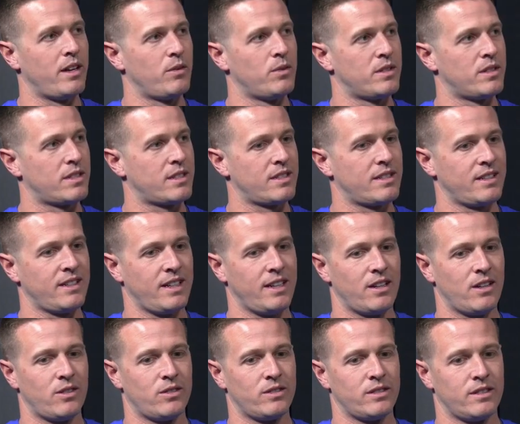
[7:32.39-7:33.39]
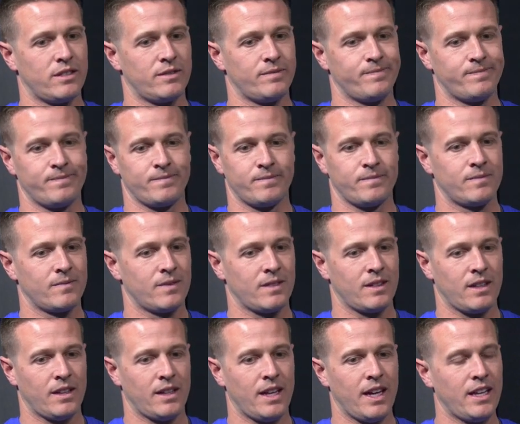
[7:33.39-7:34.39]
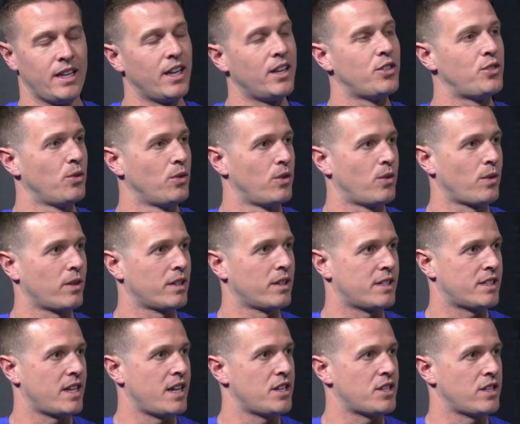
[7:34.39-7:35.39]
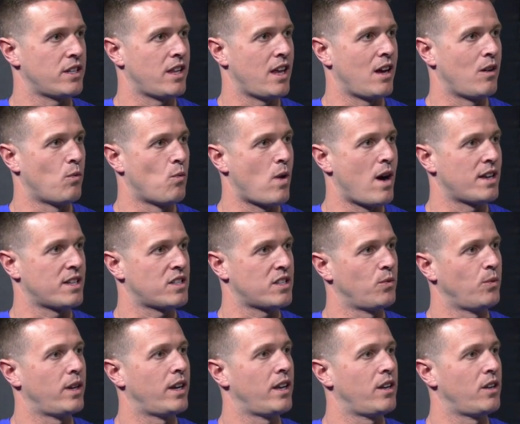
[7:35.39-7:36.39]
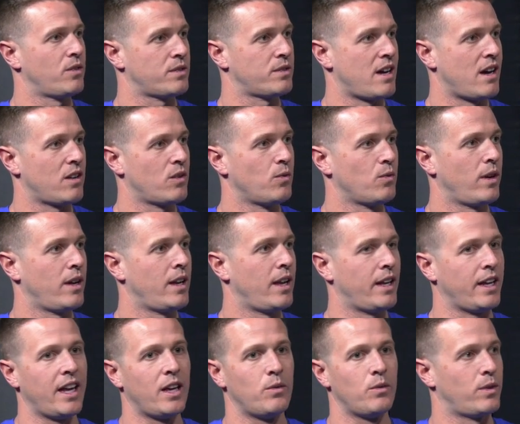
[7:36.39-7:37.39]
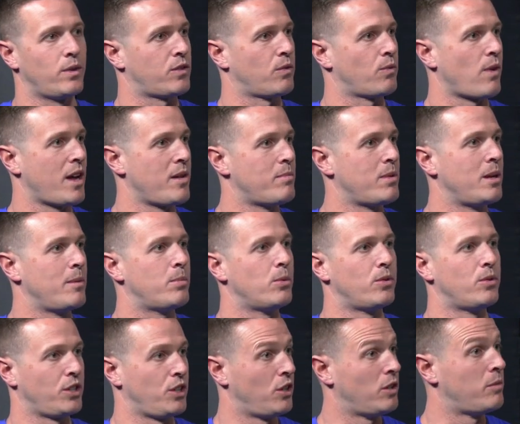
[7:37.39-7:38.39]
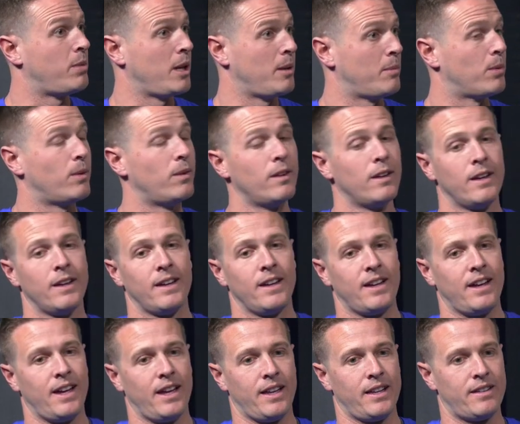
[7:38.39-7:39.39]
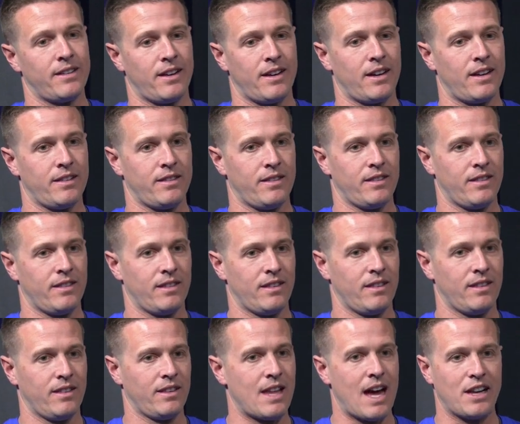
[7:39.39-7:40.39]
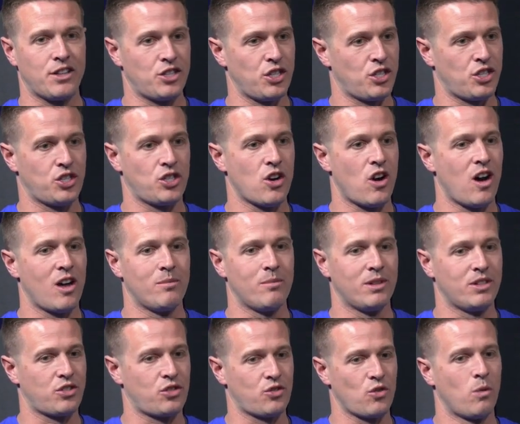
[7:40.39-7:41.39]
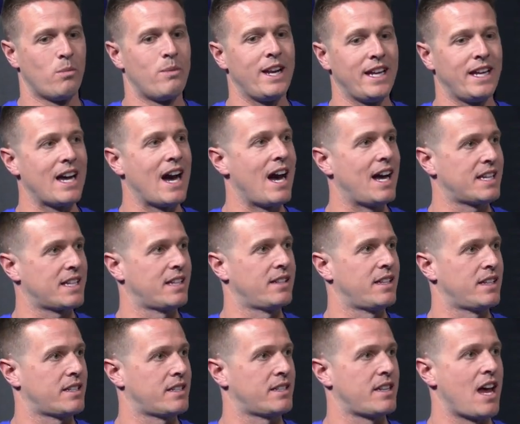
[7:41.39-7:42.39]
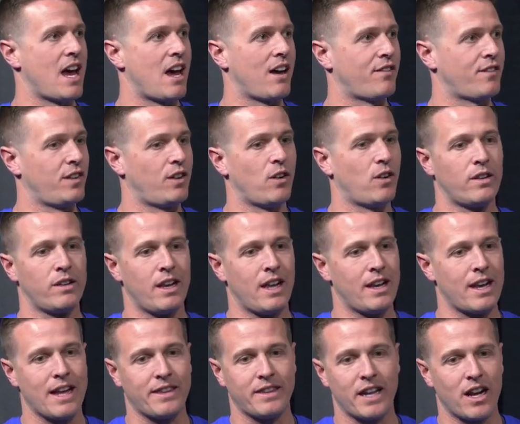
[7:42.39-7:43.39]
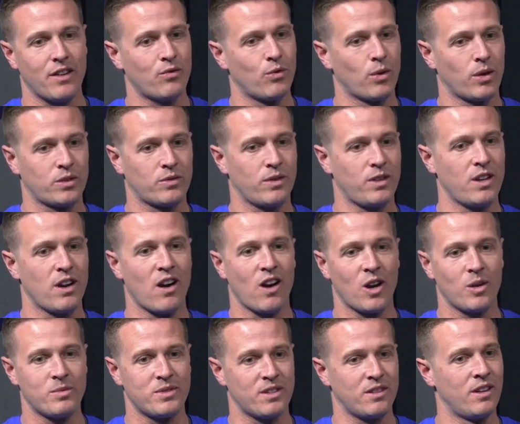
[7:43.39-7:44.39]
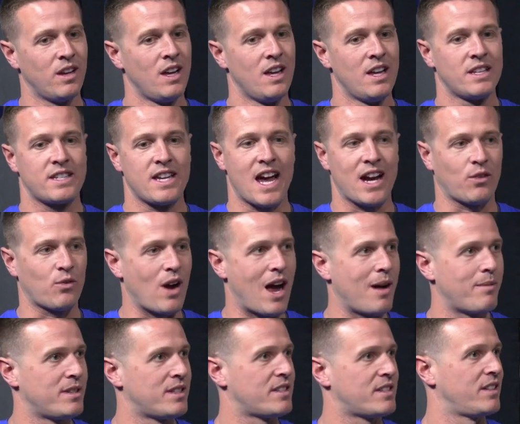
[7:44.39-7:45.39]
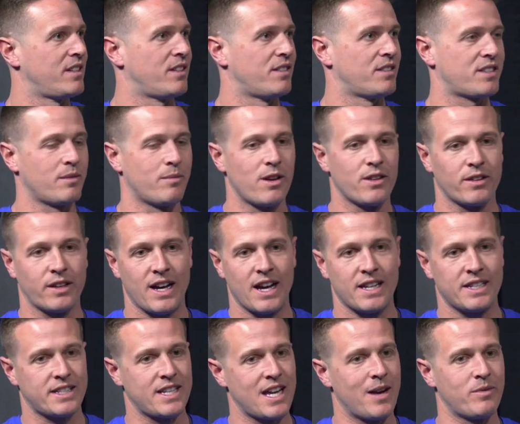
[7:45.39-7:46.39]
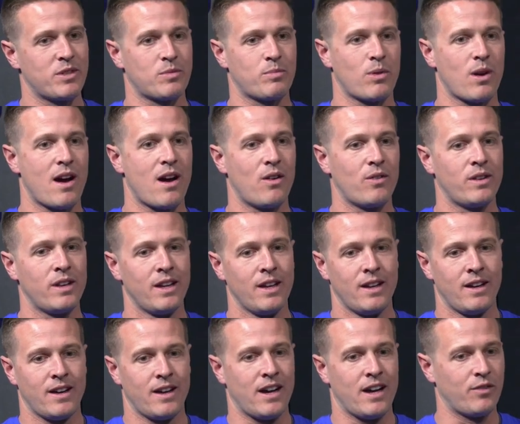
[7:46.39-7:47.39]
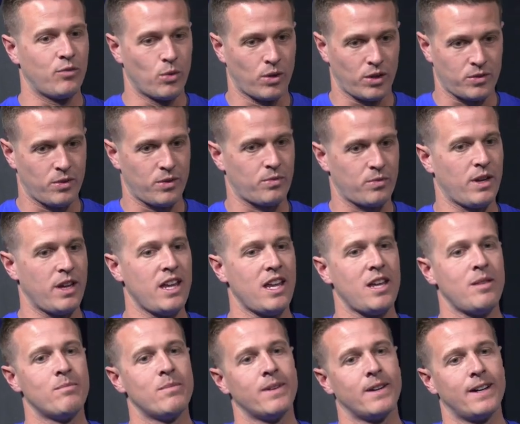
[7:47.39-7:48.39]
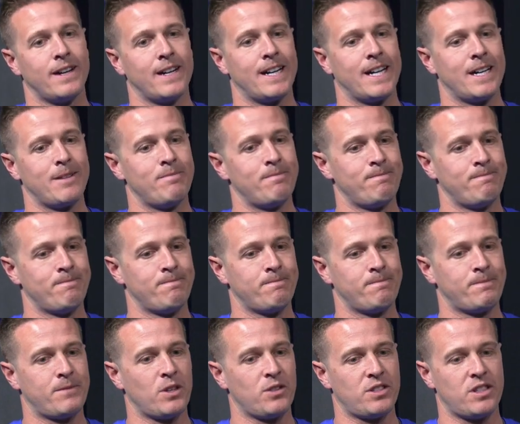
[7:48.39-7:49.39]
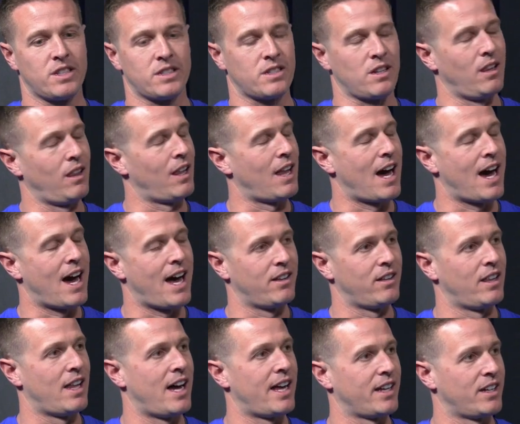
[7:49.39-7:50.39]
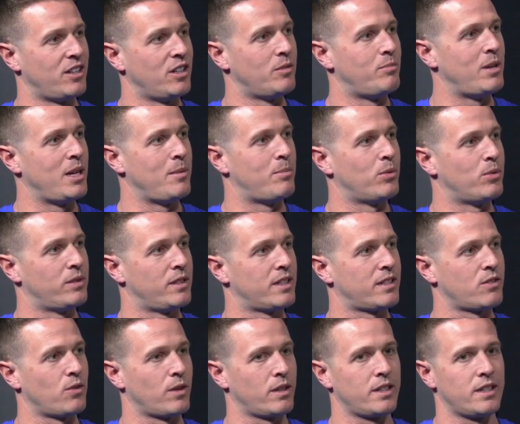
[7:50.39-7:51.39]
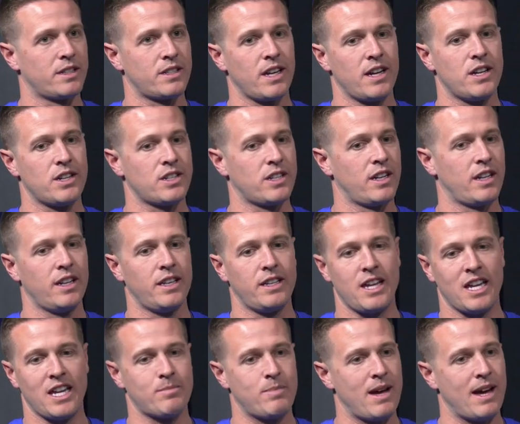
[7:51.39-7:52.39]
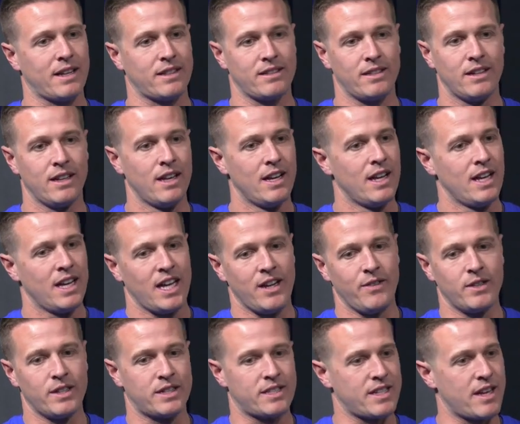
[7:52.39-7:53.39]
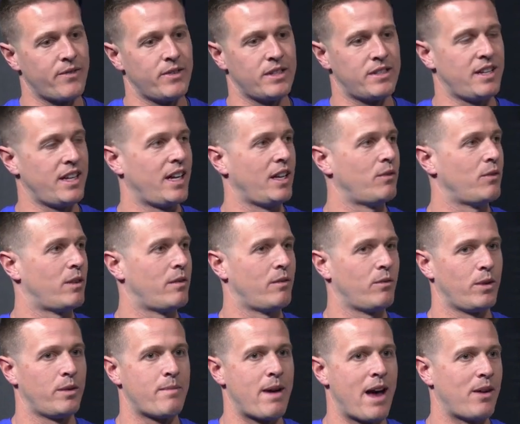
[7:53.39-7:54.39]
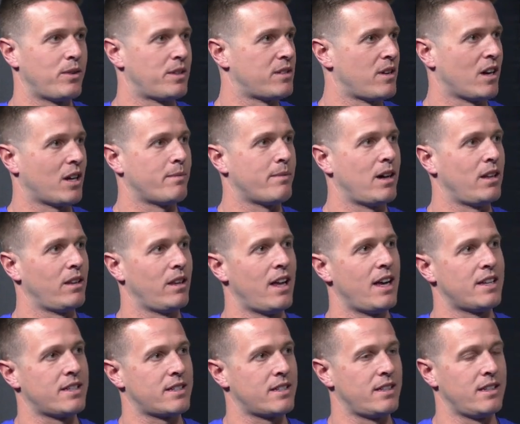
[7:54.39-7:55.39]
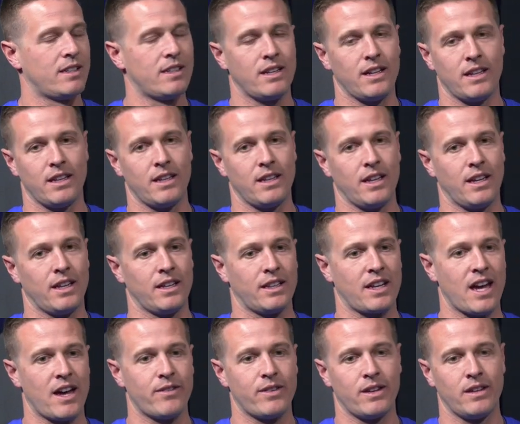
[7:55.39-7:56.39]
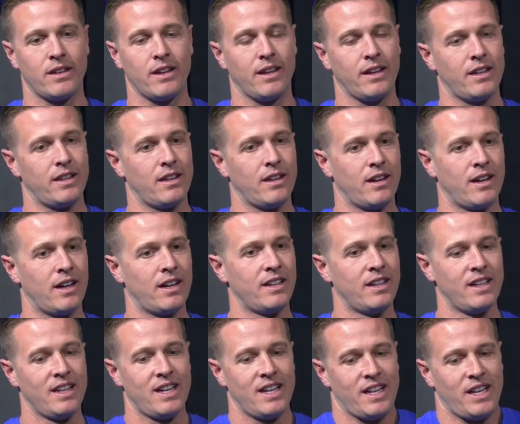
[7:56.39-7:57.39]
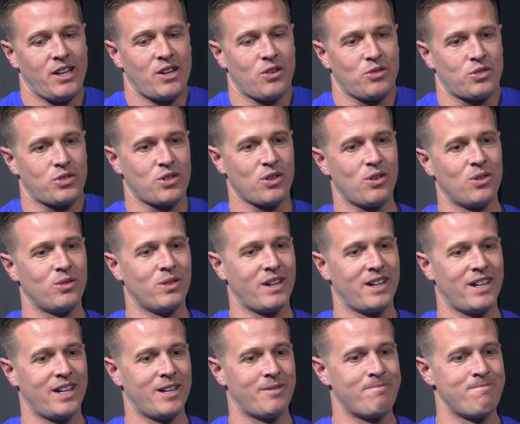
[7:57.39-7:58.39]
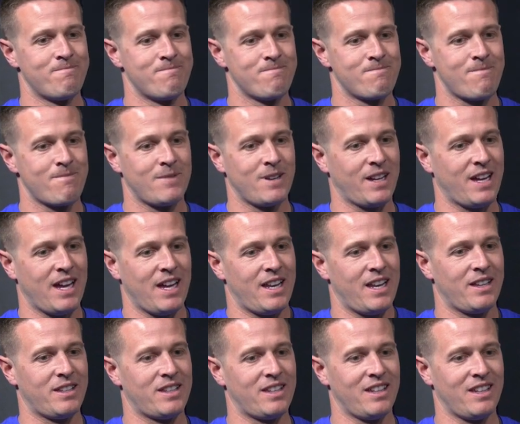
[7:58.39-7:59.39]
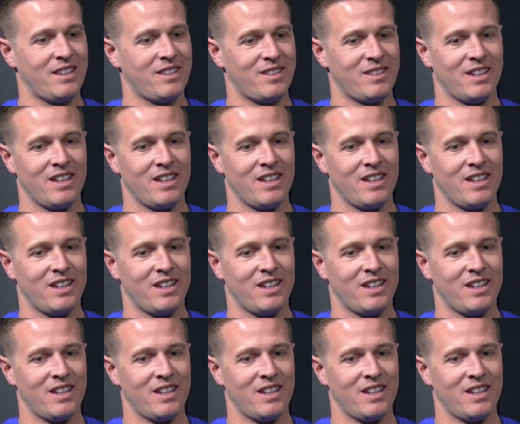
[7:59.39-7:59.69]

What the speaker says: It was, you know, getting into an organization that wants to win and knows how to win, and getting with the right people and good people, and not just Sean, but so many guys on this staff. You know, not that I've worked with Yarbs or Zach Robinson or some other guys, Thomas Brown. I've worked with Raheem. There's just a lot of good people in this organization, and it dates back to even 17 when Matt would talk about Les and Kevin, so again,